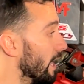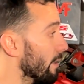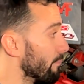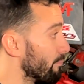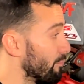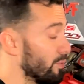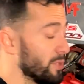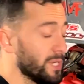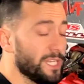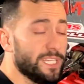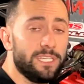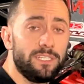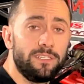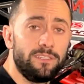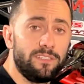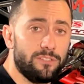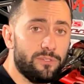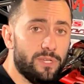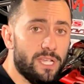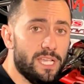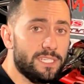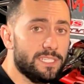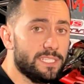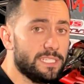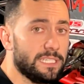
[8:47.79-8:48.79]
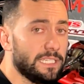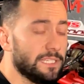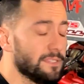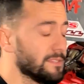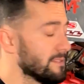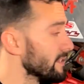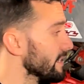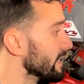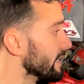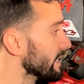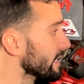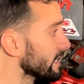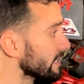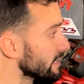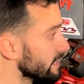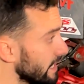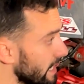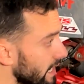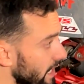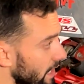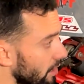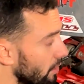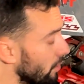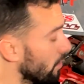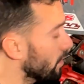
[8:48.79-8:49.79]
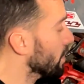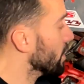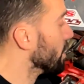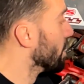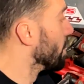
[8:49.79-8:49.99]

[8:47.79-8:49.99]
Pretty interesting thing now.